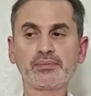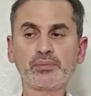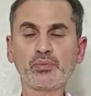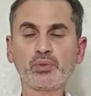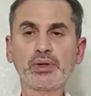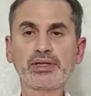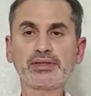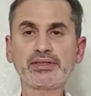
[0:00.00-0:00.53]

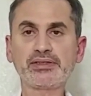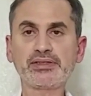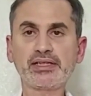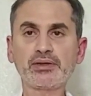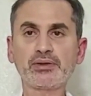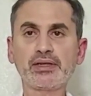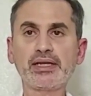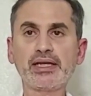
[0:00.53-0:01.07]
What does it say
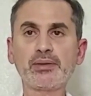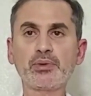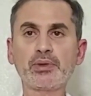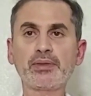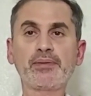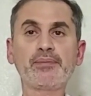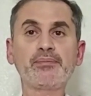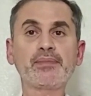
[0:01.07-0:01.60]
on the
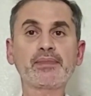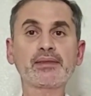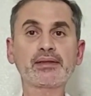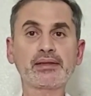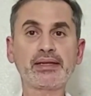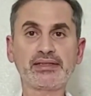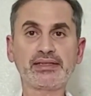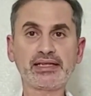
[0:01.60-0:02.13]
label?
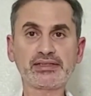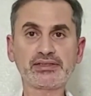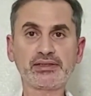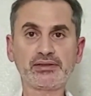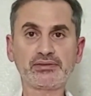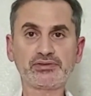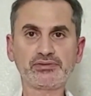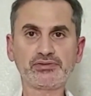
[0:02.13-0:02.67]
It says
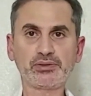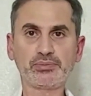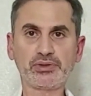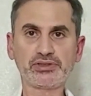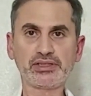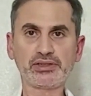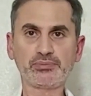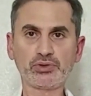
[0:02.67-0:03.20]

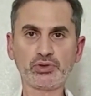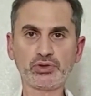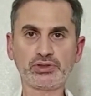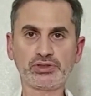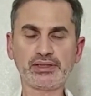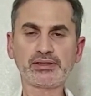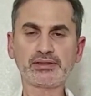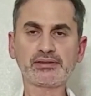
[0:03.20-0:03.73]
50%
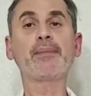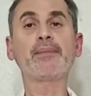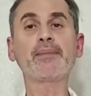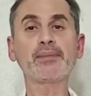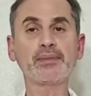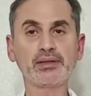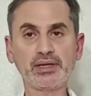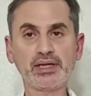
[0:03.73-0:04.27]
purity.
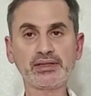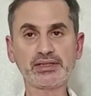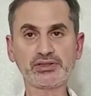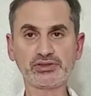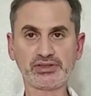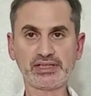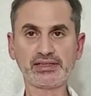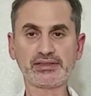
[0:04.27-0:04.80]
I need
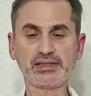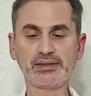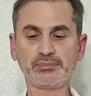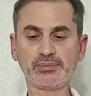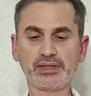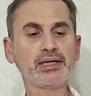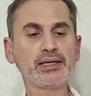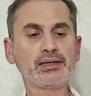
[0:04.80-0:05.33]
to take 10
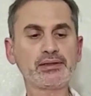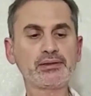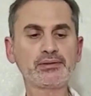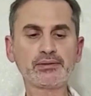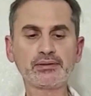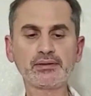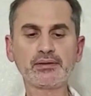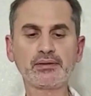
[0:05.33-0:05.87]
milli.
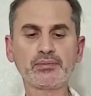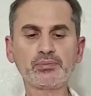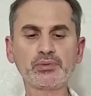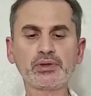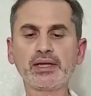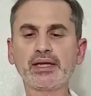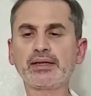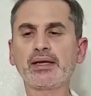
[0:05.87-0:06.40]
For
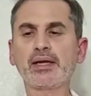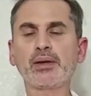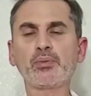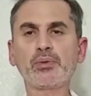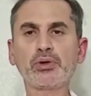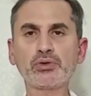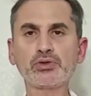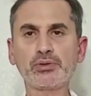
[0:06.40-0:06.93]
that, I
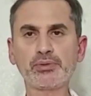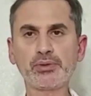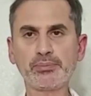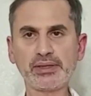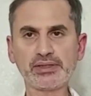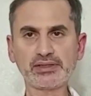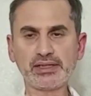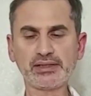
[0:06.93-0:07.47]
will use a
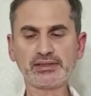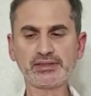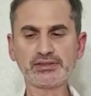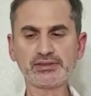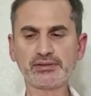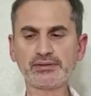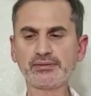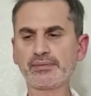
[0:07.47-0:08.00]
pipette like
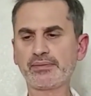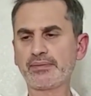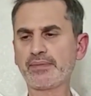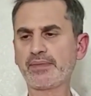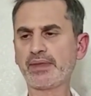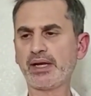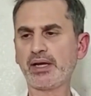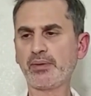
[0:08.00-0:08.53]
this.
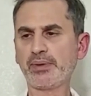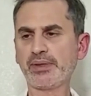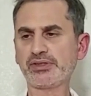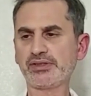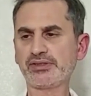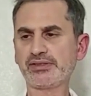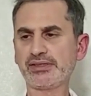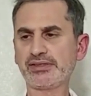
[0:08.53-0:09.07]
How much
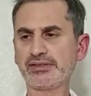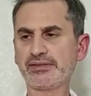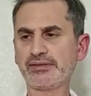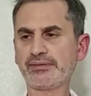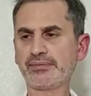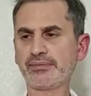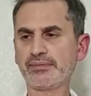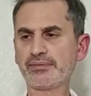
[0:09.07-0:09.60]
is this?
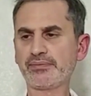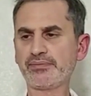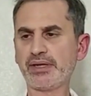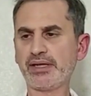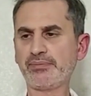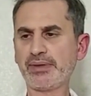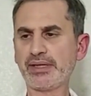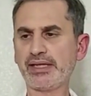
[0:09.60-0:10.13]

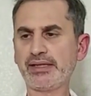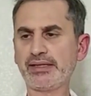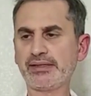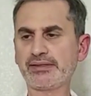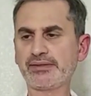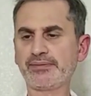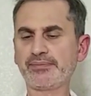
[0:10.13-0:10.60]
5 milli.